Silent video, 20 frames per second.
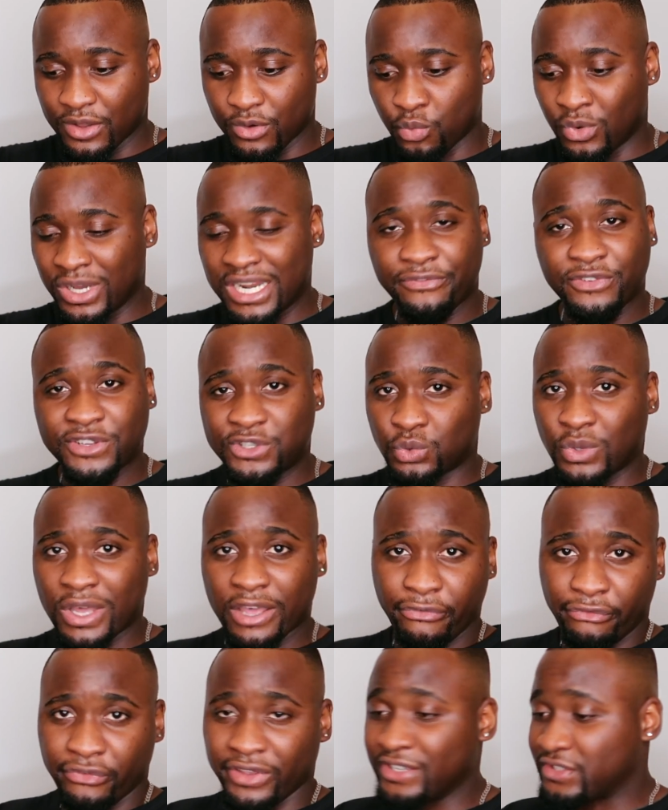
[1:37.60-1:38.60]
whatever
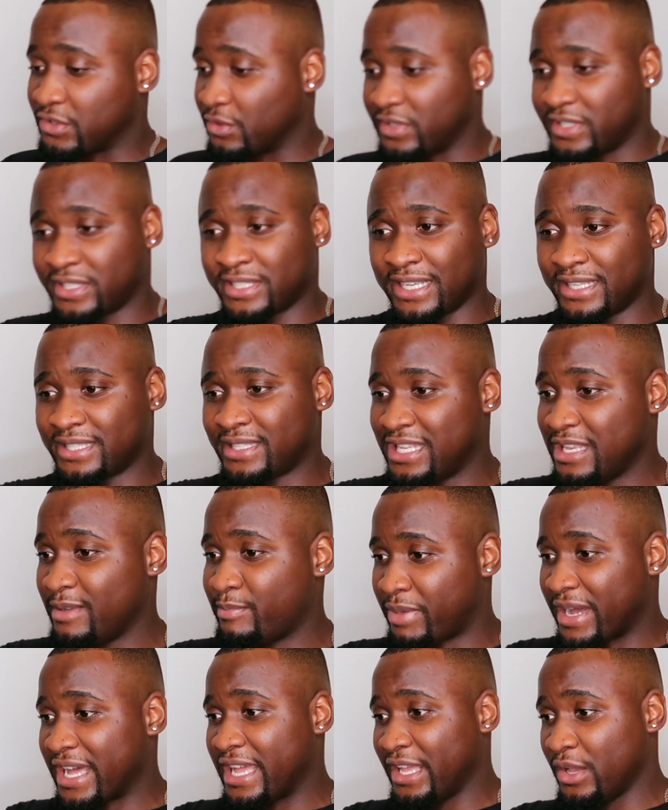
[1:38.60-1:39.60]
square feet, so 60
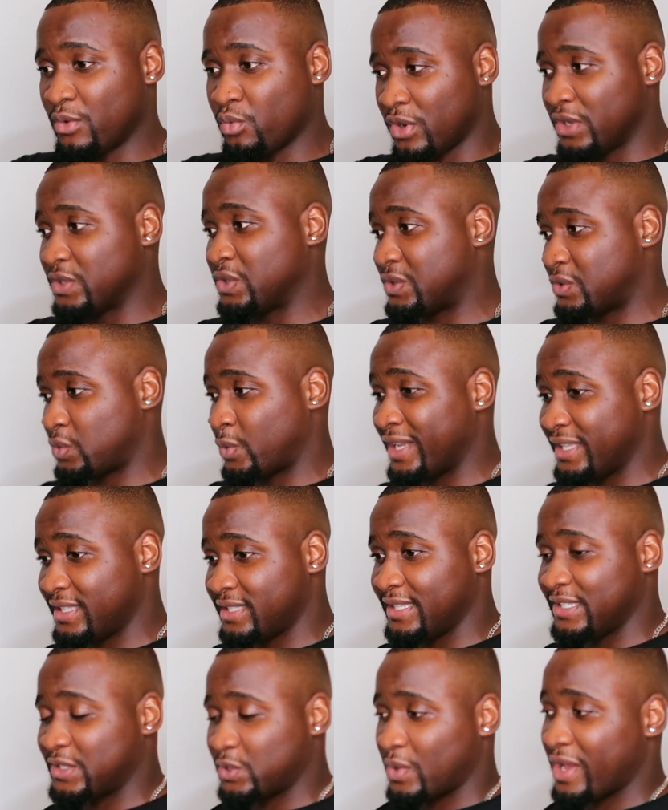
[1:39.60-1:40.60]
by
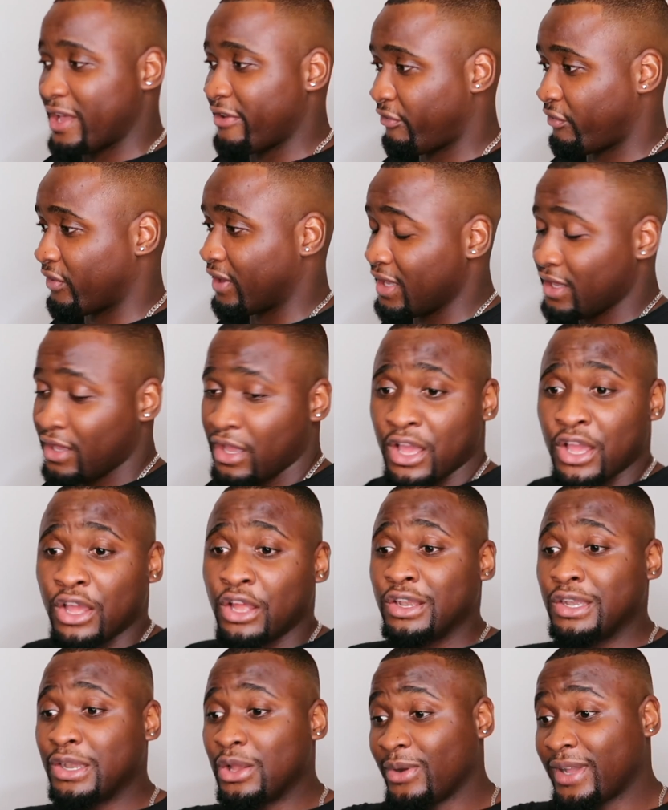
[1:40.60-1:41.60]
120 square feet,
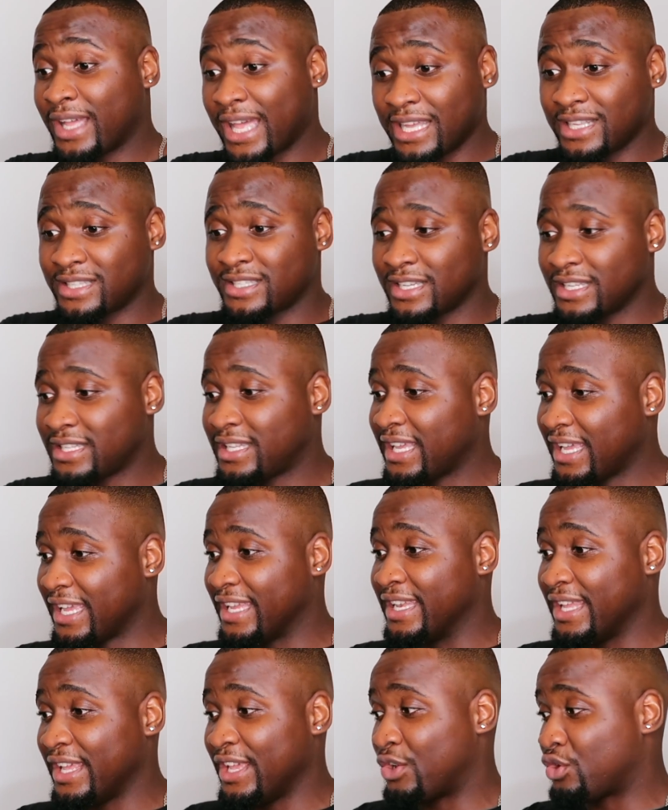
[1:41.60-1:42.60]
located
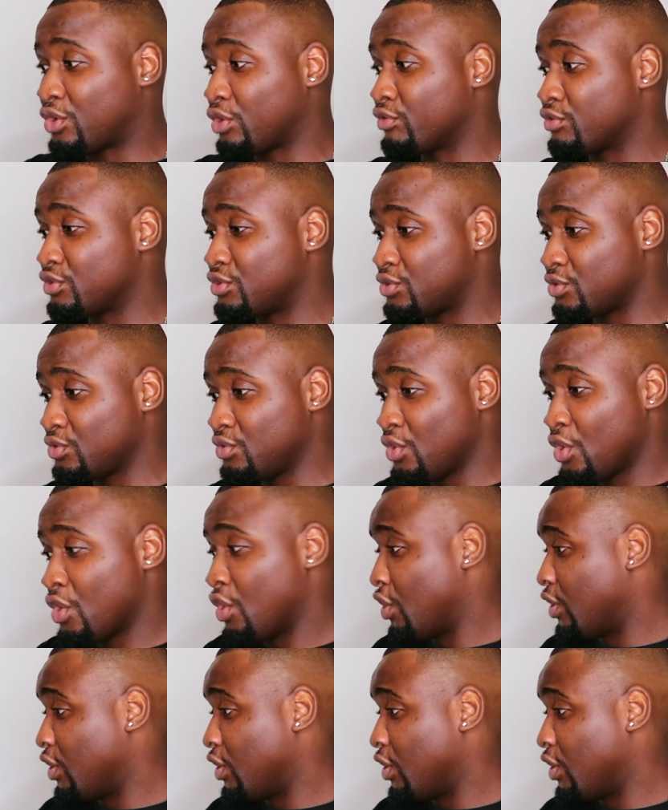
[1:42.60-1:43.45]
in Ikorodu.